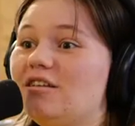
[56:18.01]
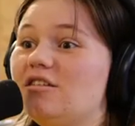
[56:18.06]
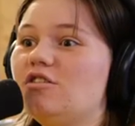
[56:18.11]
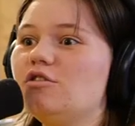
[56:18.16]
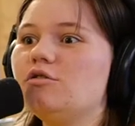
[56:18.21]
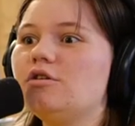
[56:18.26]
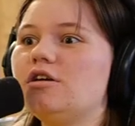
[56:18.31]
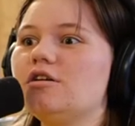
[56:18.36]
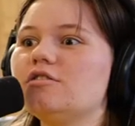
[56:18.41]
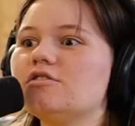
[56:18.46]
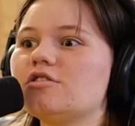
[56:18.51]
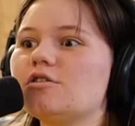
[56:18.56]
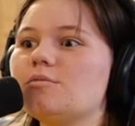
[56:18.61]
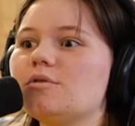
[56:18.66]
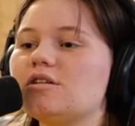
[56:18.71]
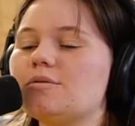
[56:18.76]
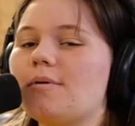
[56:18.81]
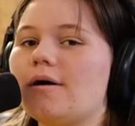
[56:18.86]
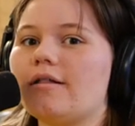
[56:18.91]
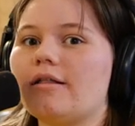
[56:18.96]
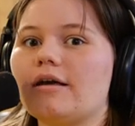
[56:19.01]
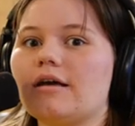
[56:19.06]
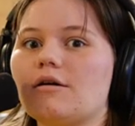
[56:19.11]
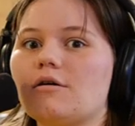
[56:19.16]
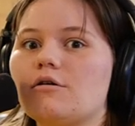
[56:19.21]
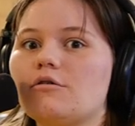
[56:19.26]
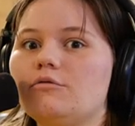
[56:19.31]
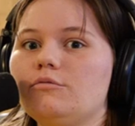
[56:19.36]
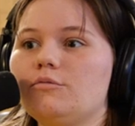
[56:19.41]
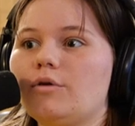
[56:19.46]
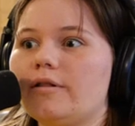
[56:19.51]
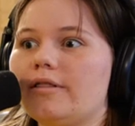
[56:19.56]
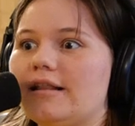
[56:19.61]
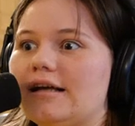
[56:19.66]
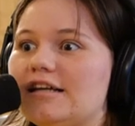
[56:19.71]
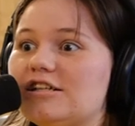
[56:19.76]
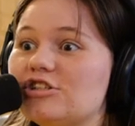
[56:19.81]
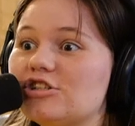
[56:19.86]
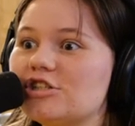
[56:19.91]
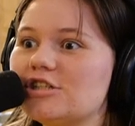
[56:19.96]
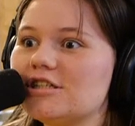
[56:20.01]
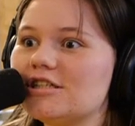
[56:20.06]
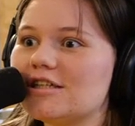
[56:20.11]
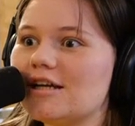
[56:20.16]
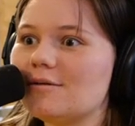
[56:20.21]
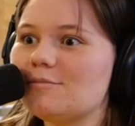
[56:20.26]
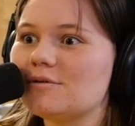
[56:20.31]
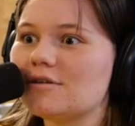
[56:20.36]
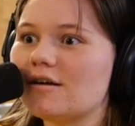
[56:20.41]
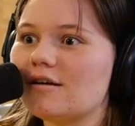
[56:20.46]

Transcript: you hear so much about like relationships